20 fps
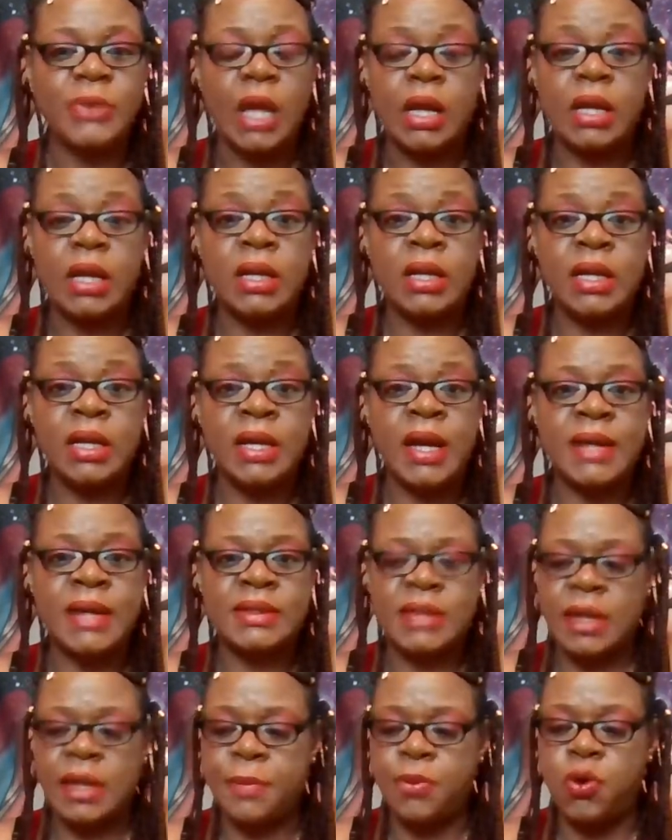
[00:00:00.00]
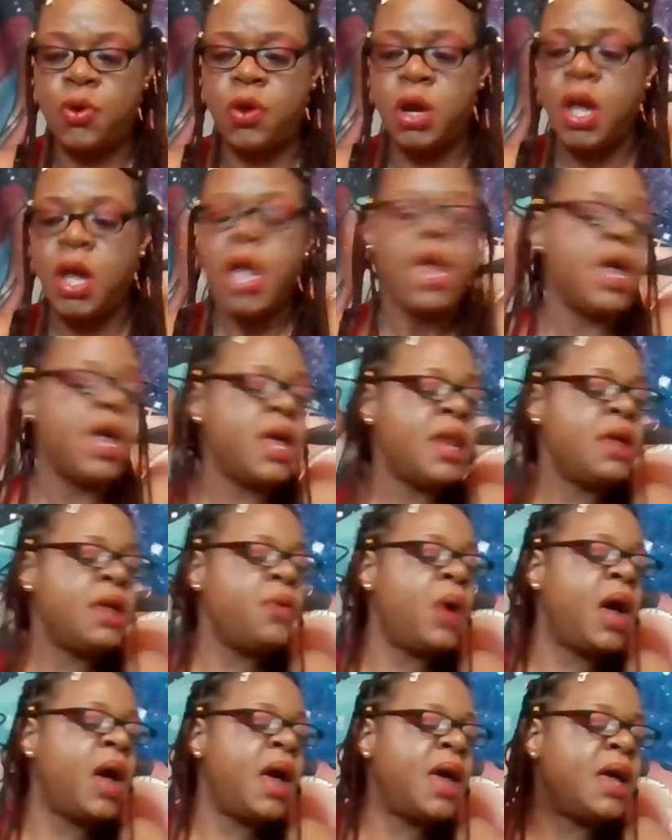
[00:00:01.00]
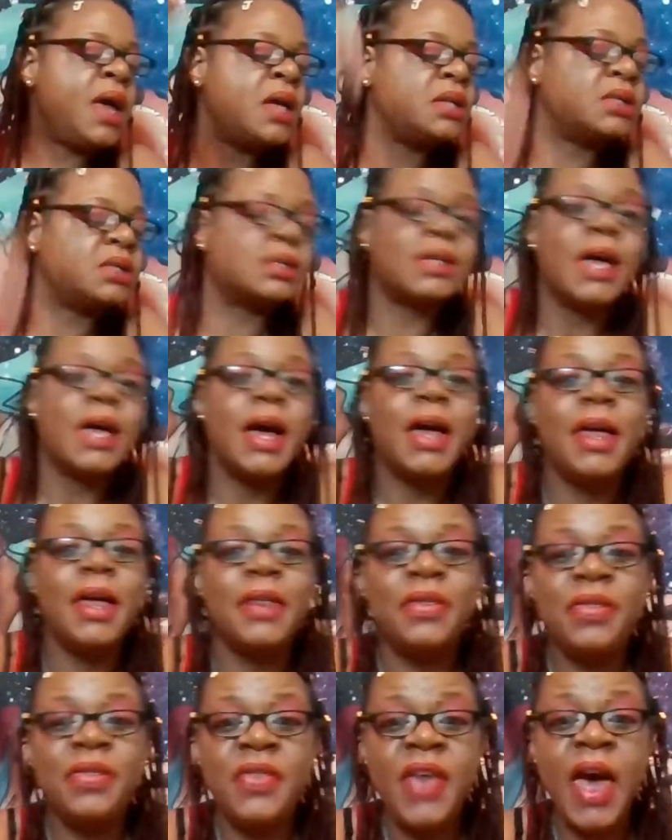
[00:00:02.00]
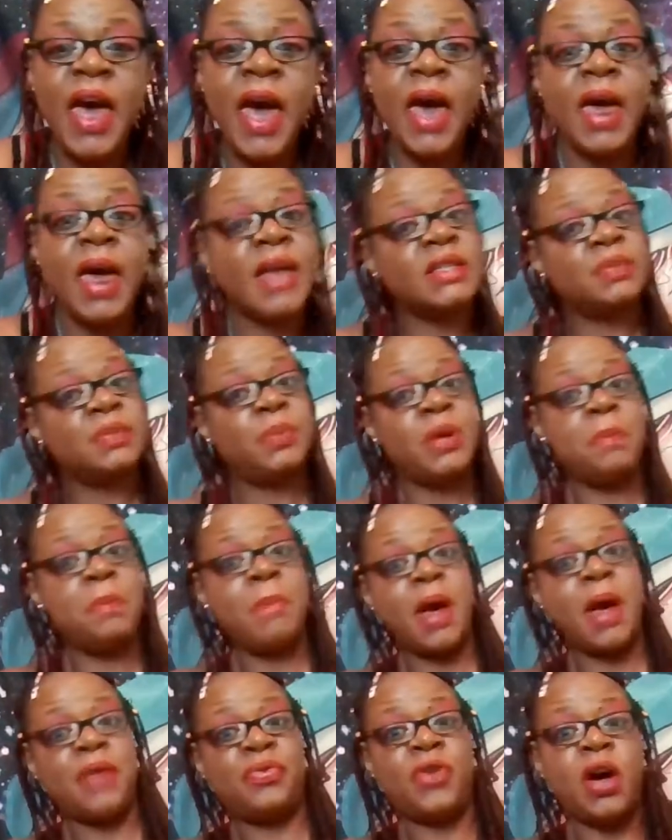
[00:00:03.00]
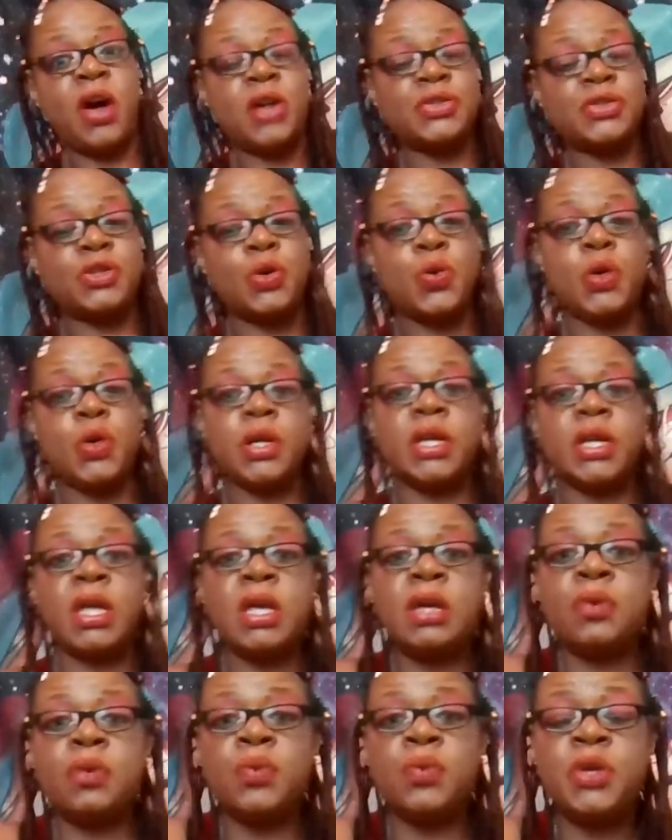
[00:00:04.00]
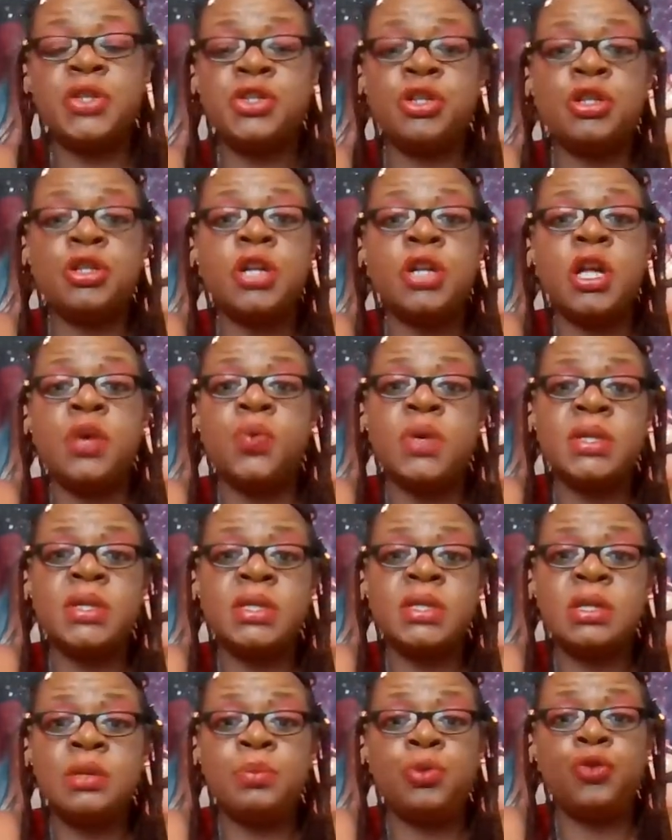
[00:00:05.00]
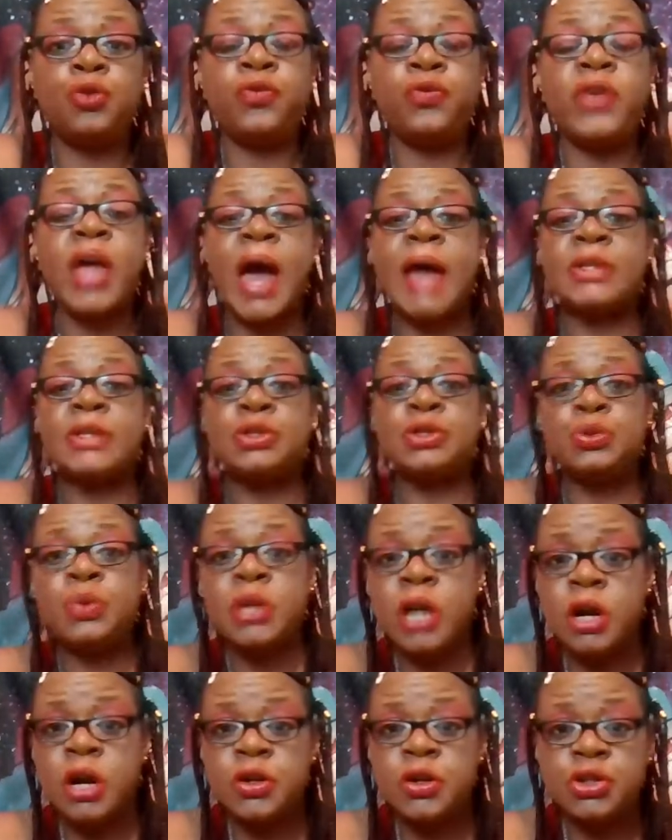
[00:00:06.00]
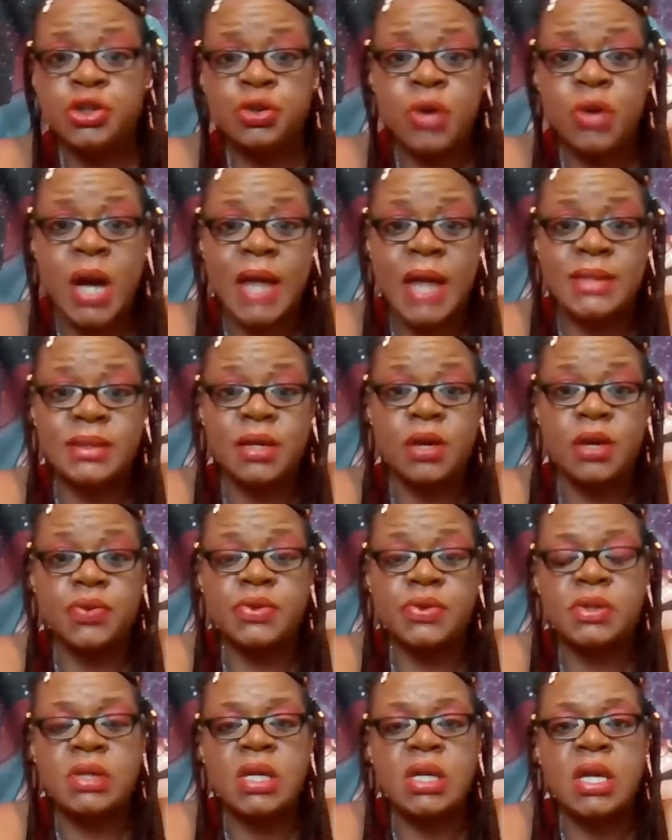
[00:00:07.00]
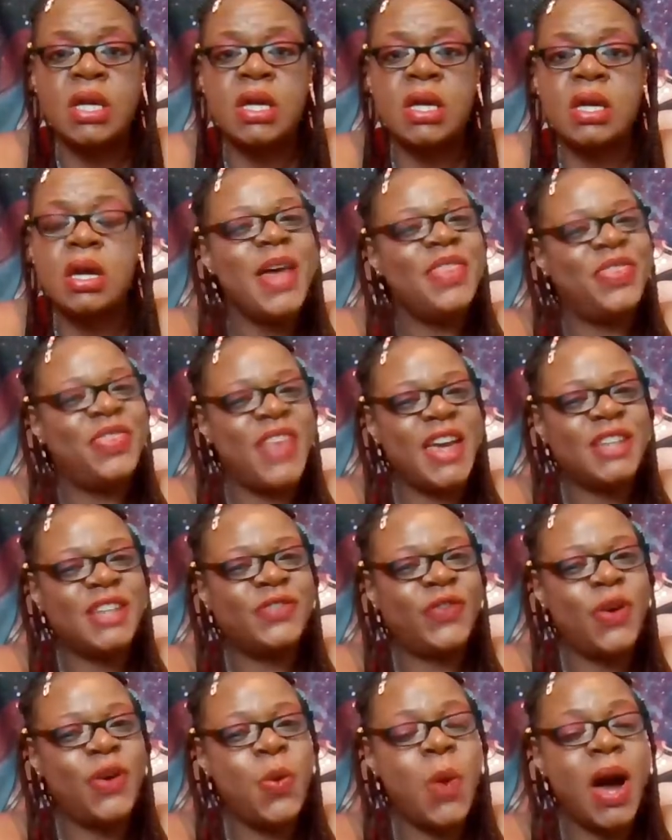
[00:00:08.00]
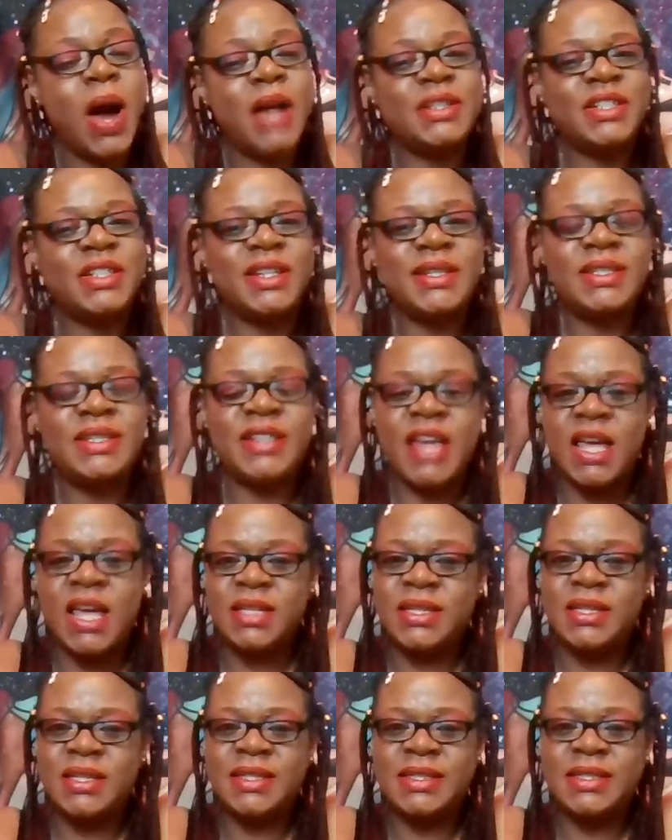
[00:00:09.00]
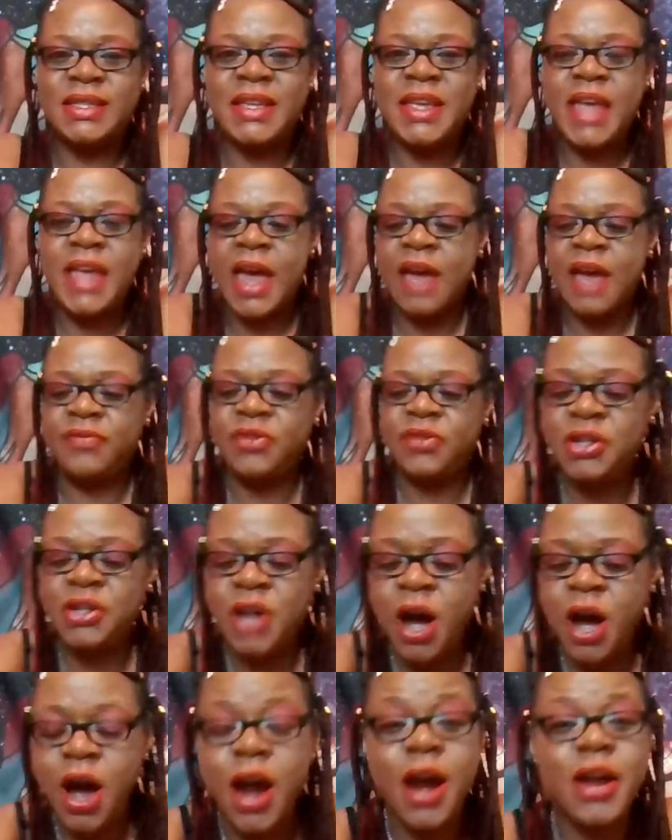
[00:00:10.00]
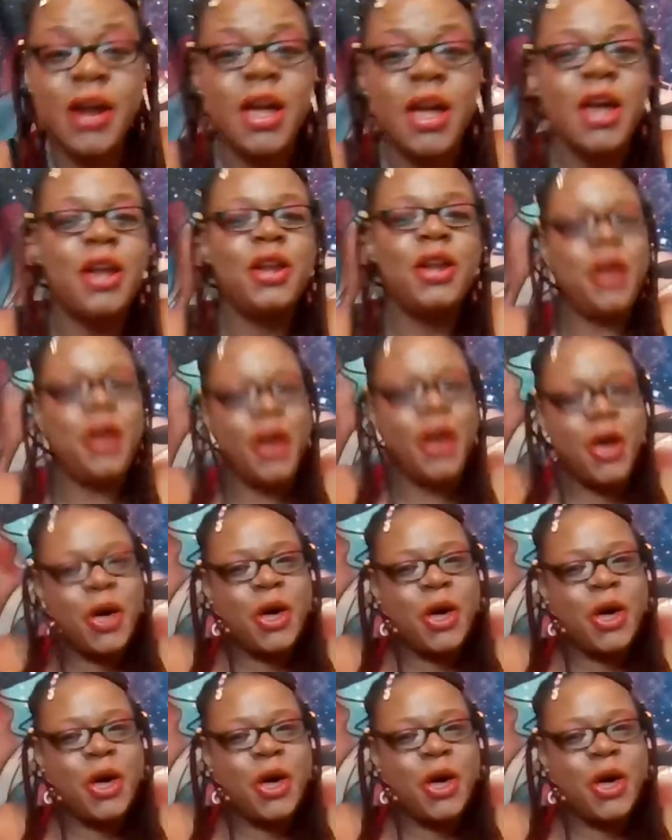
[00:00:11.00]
Need I say more? Anyways, that has been my thoughts on King Richard. It was a good movie. I do encourage you guys to go see it. Thanks for watching Jazzy C After Dark. New